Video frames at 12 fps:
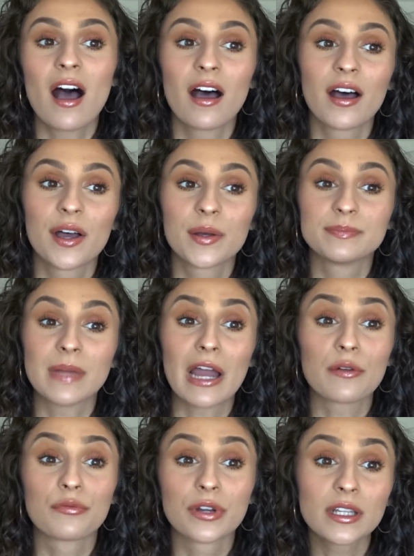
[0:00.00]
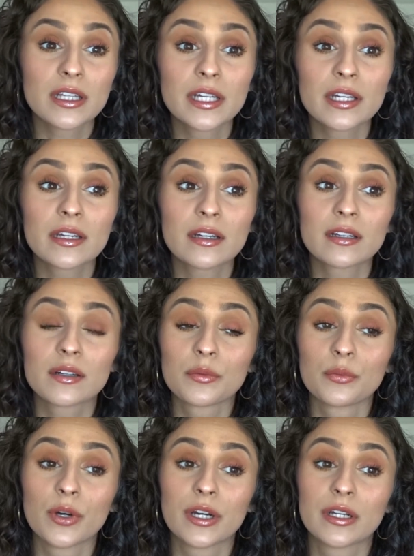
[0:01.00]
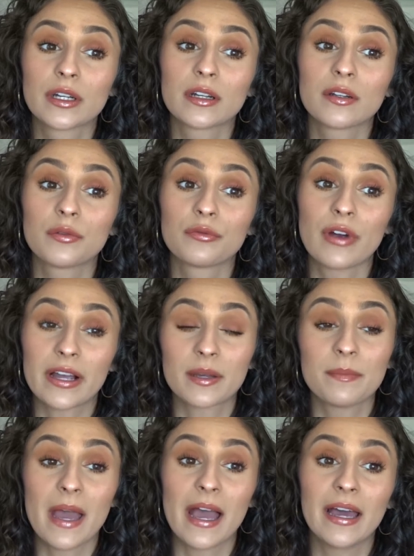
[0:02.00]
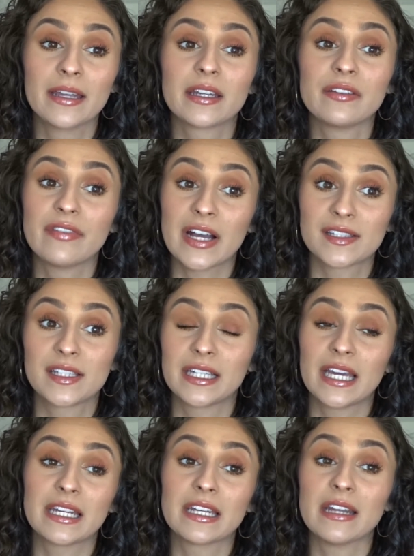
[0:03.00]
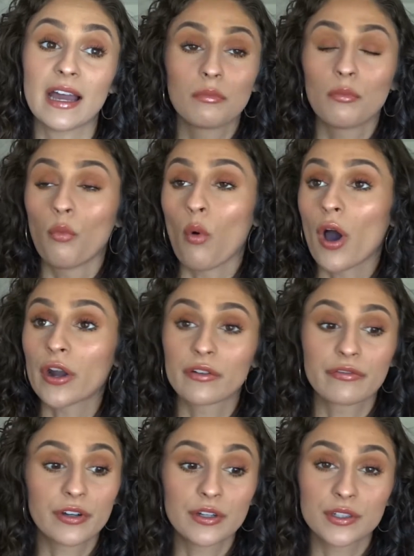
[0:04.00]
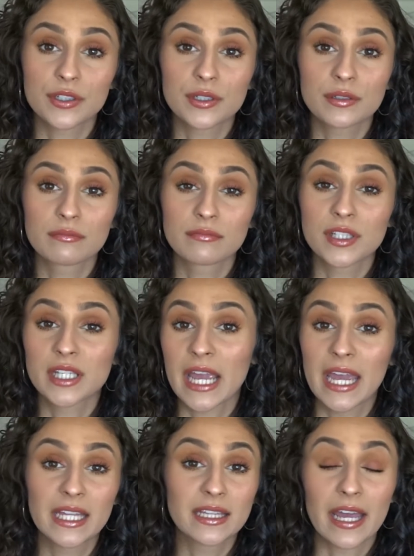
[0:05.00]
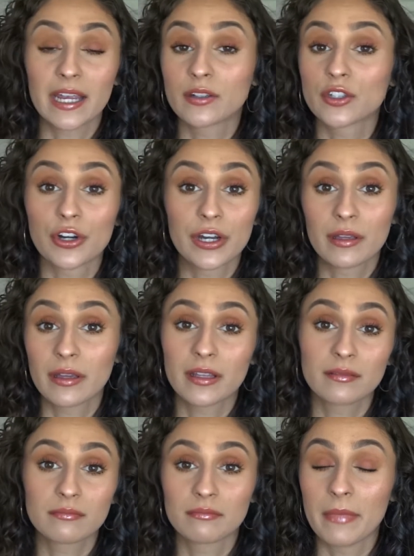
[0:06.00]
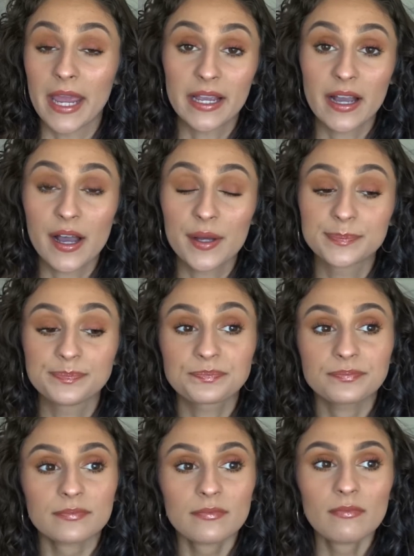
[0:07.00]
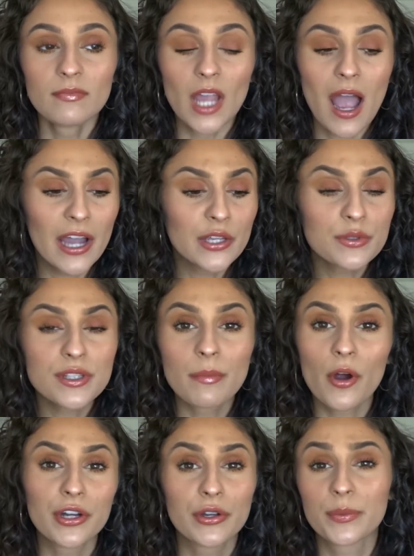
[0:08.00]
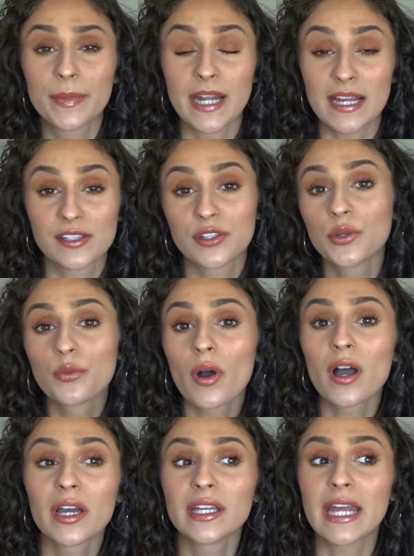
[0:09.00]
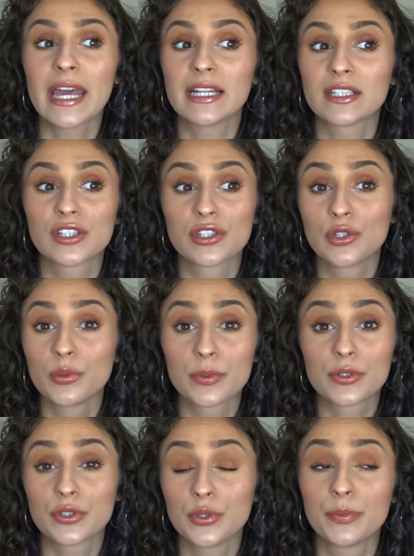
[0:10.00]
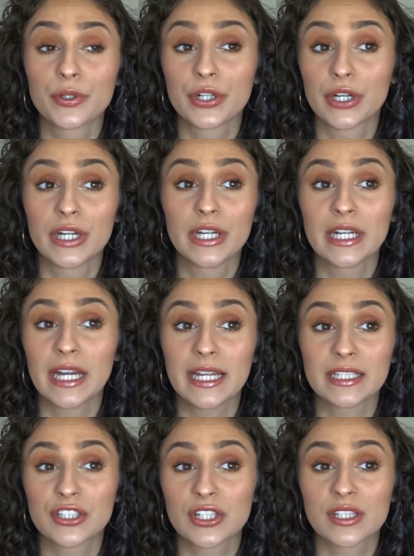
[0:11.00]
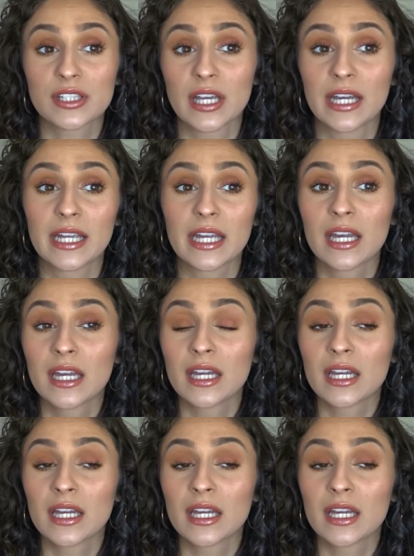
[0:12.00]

I really would recommend investing in a nice water for your skin, like during makeup. I use the Badescu one, and it's super good. It just like